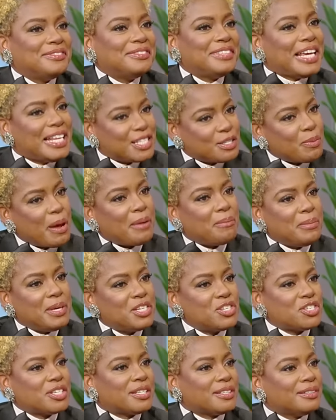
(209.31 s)
It's my
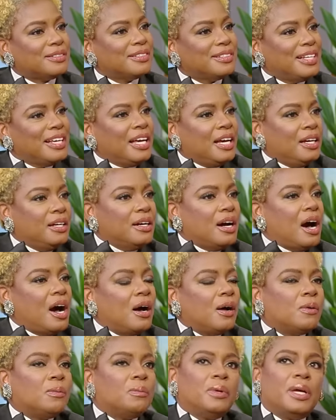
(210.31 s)
mission.
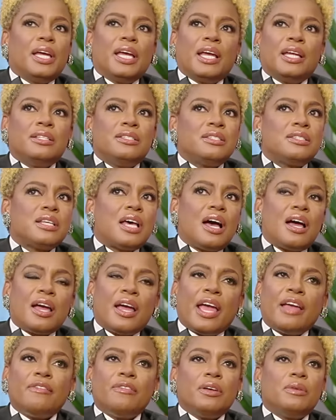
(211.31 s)
Um, it's,
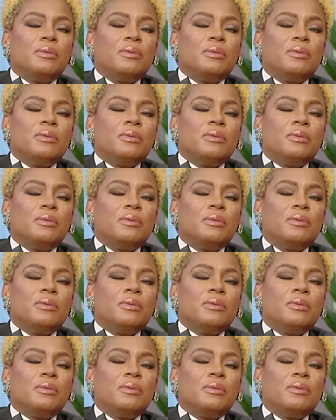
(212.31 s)
uh,